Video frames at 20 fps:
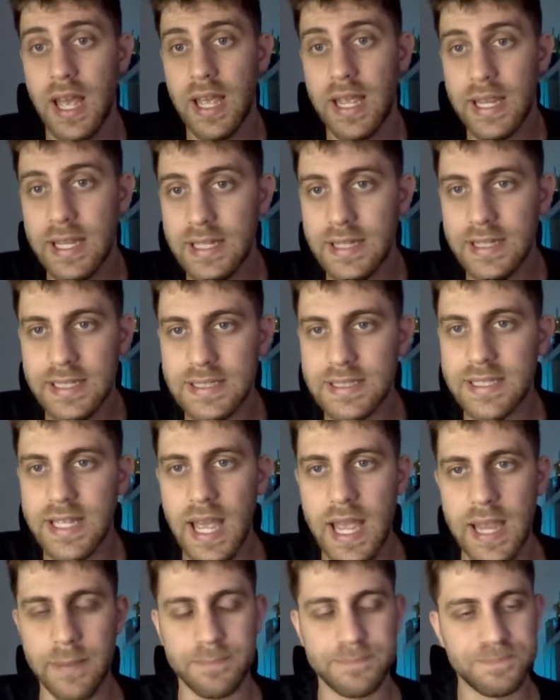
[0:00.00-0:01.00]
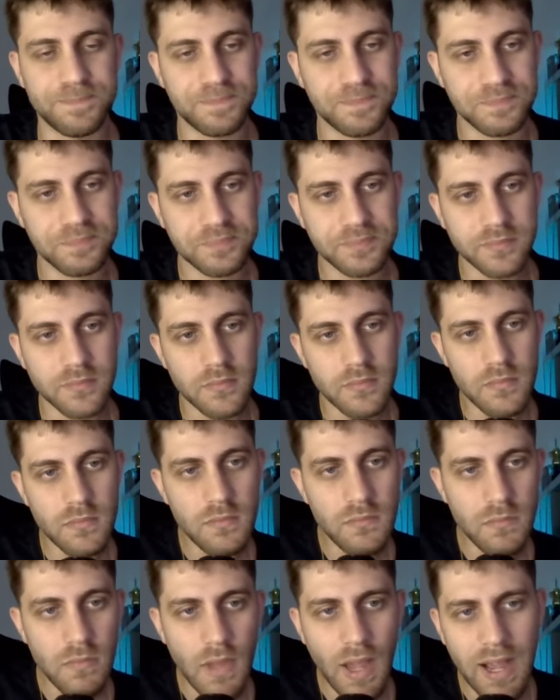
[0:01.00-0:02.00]
in this game
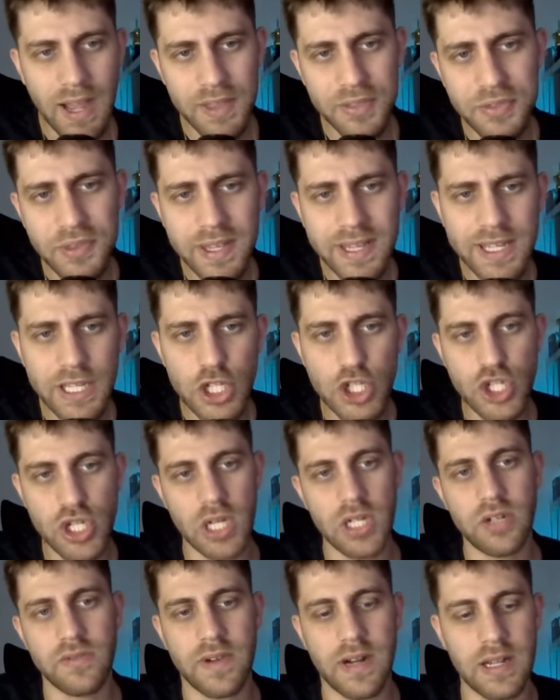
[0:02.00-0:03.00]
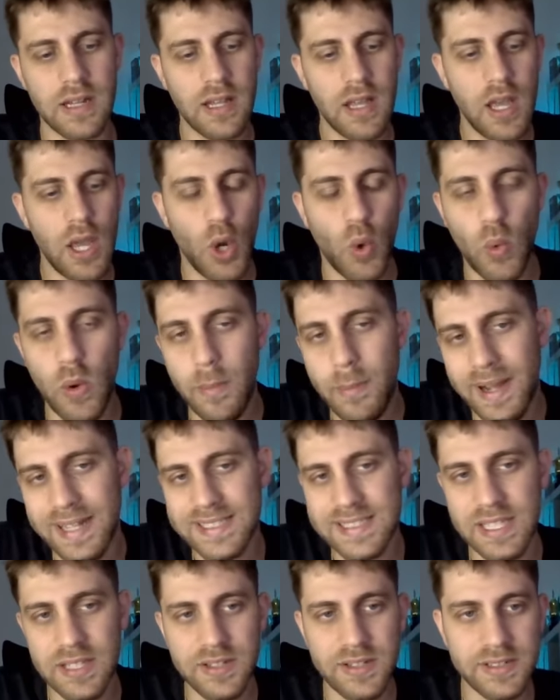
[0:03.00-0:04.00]
I think in general we
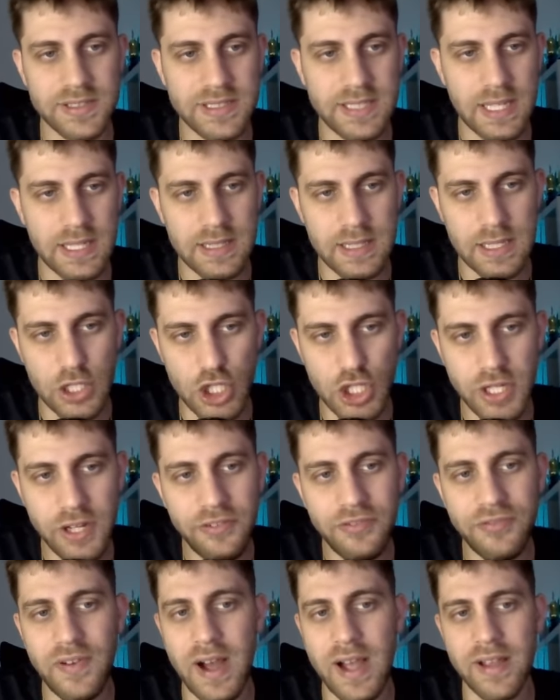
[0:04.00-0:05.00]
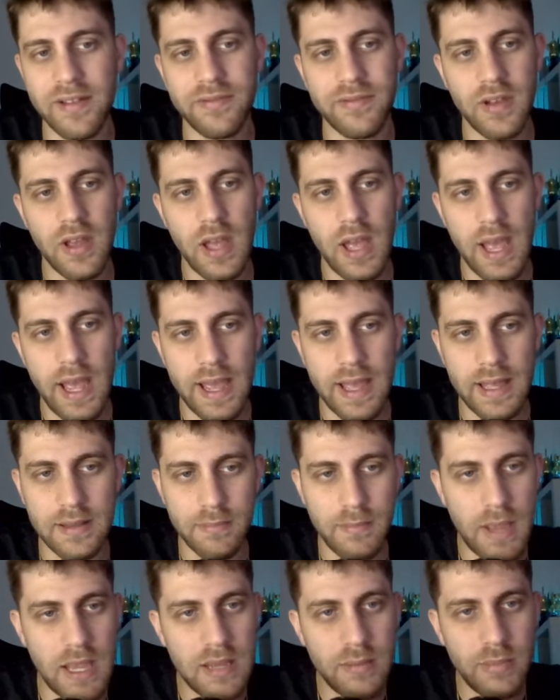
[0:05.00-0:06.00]
must understand that g5
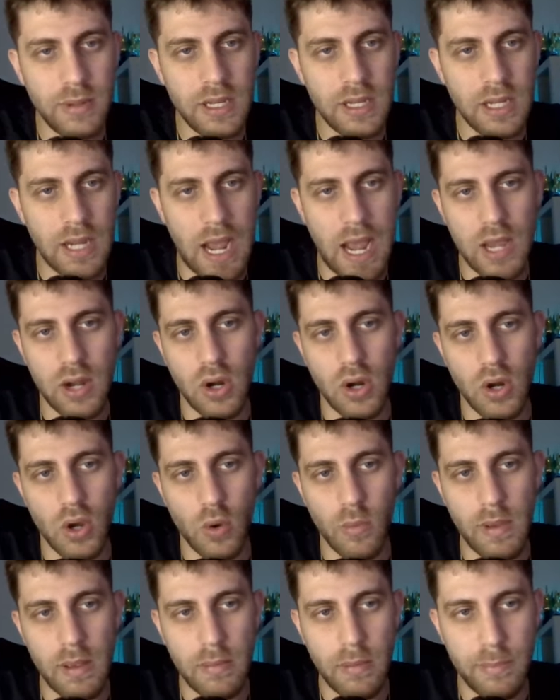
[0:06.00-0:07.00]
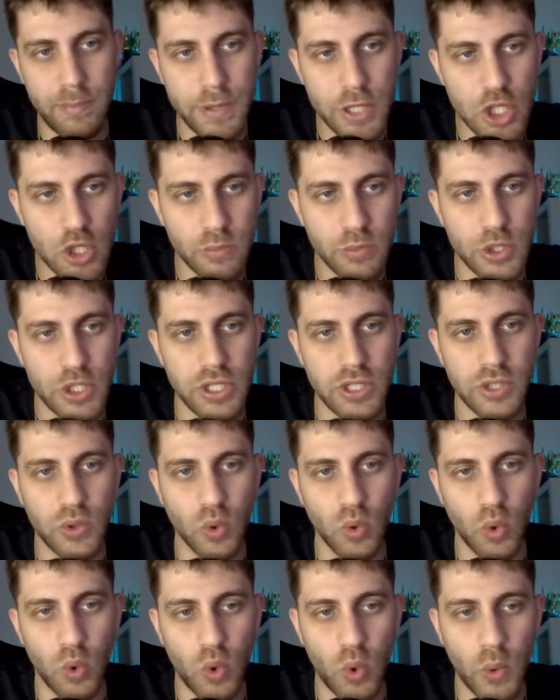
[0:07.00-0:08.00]
and maybe, I don't know, maybe bishop
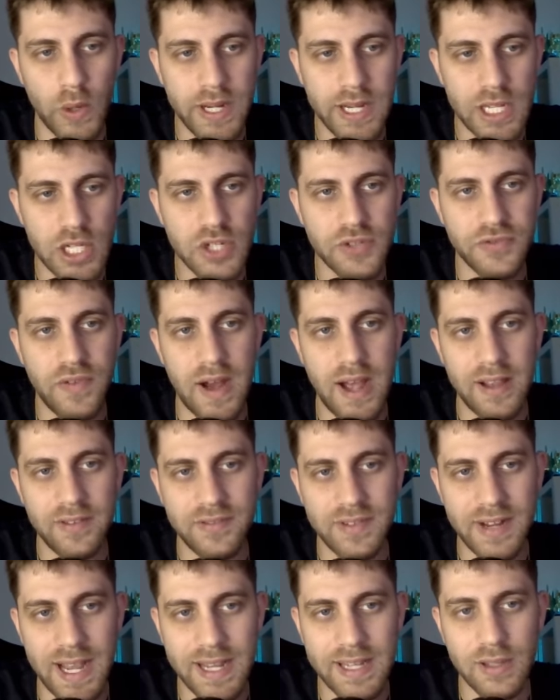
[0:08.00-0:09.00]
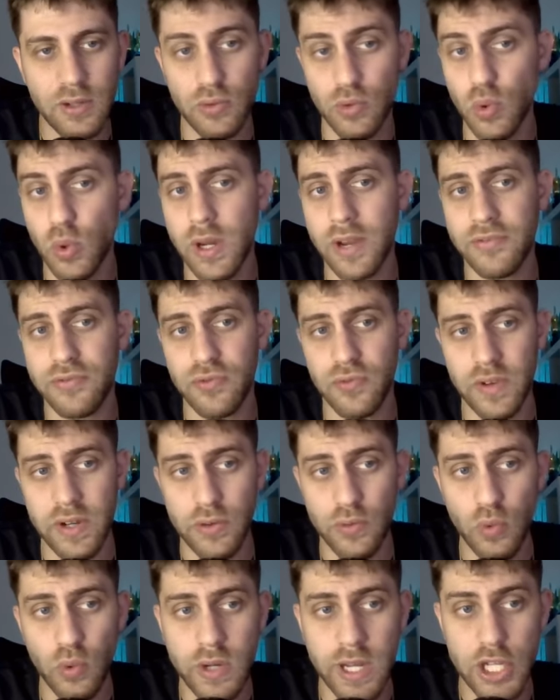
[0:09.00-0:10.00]
g2, queen h5, knight, rook f3,
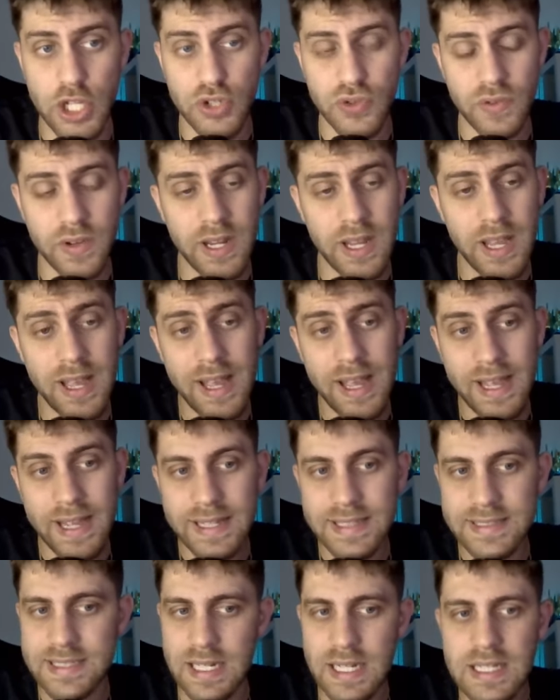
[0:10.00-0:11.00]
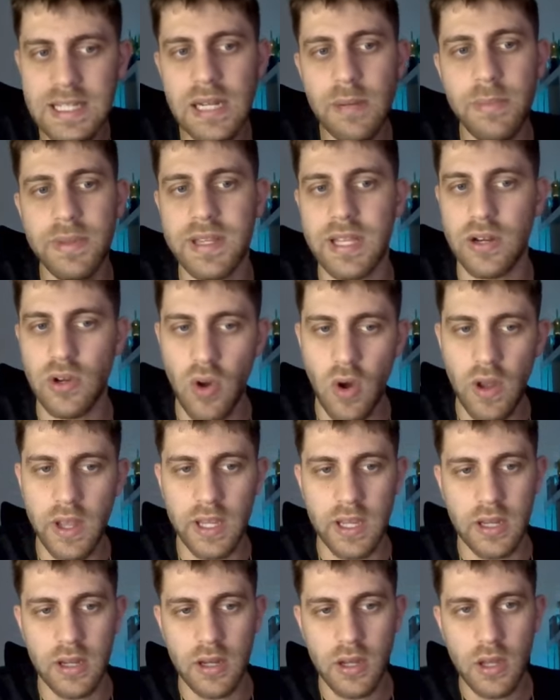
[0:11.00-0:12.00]
rook h3. It's a little bit
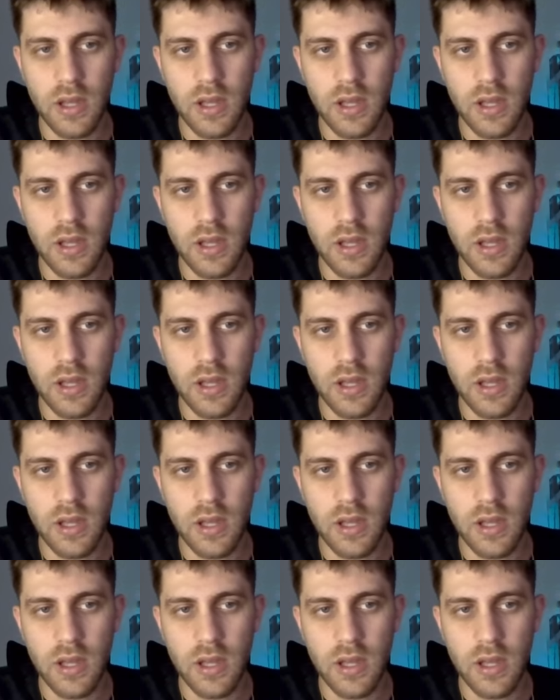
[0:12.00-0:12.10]
annoying.